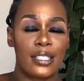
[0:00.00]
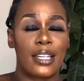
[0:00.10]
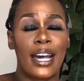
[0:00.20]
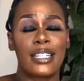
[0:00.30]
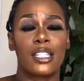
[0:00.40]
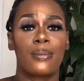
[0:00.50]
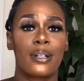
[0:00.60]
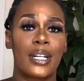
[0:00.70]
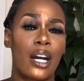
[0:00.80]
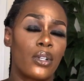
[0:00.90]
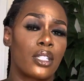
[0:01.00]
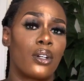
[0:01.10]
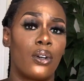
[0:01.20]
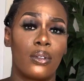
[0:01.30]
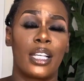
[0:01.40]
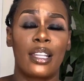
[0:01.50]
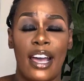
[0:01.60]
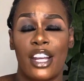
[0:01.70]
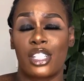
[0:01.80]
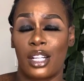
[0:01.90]
It got to the point where I was her only
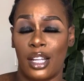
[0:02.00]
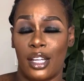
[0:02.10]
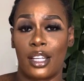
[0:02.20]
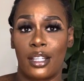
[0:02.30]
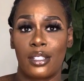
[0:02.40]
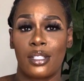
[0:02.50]
lash client.